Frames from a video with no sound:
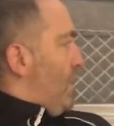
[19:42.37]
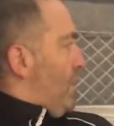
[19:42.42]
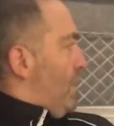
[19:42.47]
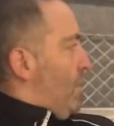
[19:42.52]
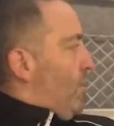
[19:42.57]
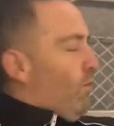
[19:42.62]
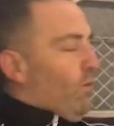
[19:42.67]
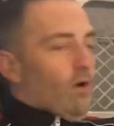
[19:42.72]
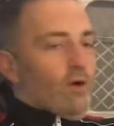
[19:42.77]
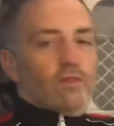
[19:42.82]

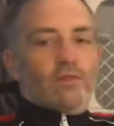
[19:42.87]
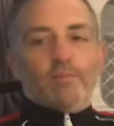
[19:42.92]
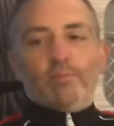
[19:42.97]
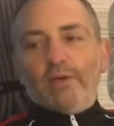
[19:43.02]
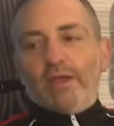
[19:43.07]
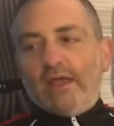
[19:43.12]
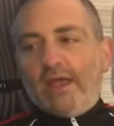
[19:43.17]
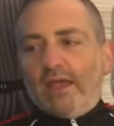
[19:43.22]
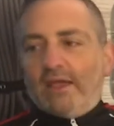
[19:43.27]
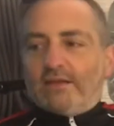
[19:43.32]
what are the
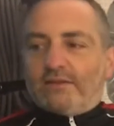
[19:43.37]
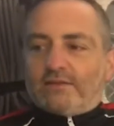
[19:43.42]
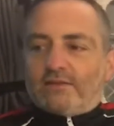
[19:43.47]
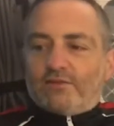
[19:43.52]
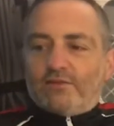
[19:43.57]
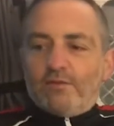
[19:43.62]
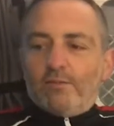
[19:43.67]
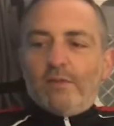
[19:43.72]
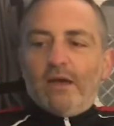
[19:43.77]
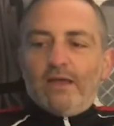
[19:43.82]
big hits
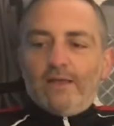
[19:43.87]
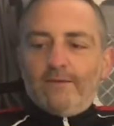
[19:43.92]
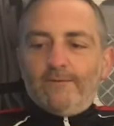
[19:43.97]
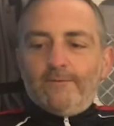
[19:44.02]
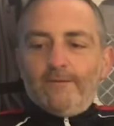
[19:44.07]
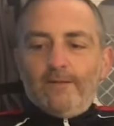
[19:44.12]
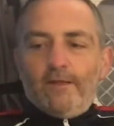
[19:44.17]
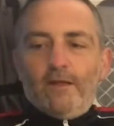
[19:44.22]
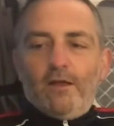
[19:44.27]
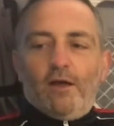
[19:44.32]
for me?
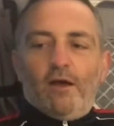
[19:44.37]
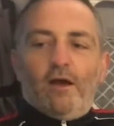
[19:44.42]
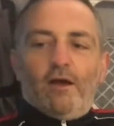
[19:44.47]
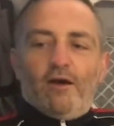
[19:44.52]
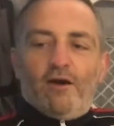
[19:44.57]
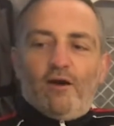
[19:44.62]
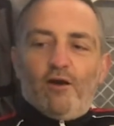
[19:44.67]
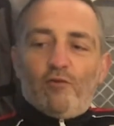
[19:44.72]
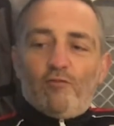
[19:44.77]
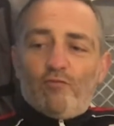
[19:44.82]

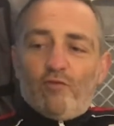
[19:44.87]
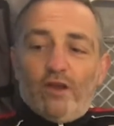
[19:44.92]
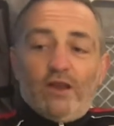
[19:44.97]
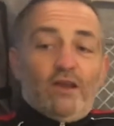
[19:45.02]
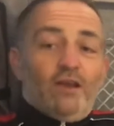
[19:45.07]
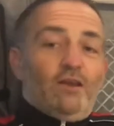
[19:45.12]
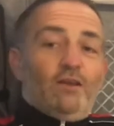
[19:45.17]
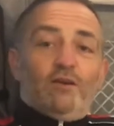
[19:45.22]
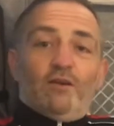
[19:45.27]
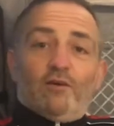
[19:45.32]
I
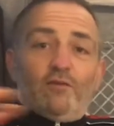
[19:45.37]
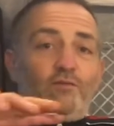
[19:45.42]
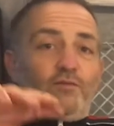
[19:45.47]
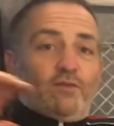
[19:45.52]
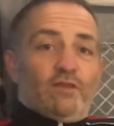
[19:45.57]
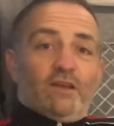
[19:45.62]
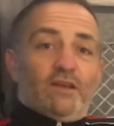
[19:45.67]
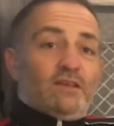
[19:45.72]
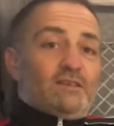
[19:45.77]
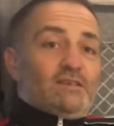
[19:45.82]
really love
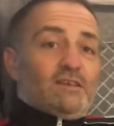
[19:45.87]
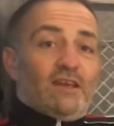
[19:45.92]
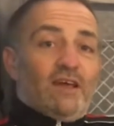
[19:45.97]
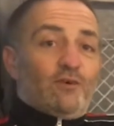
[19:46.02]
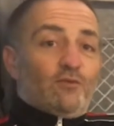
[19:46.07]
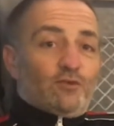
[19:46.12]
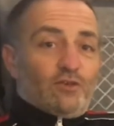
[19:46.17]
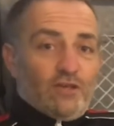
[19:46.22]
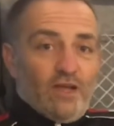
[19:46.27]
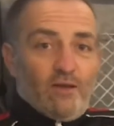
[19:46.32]
that it's an
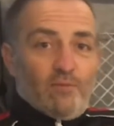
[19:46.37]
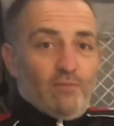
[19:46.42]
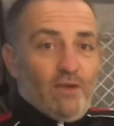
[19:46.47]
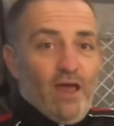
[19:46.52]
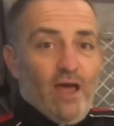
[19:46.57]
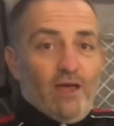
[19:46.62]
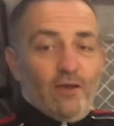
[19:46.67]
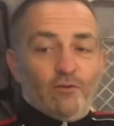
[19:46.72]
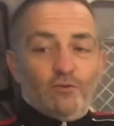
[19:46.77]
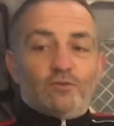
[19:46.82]
L-shaped
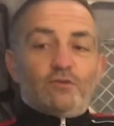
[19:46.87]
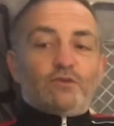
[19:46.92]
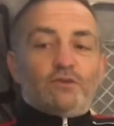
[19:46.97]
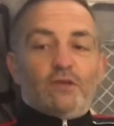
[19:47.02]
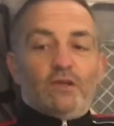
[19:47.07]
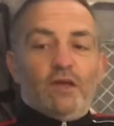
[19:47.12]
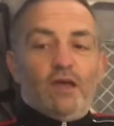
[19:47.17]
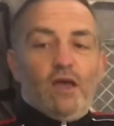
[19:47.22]
lounge.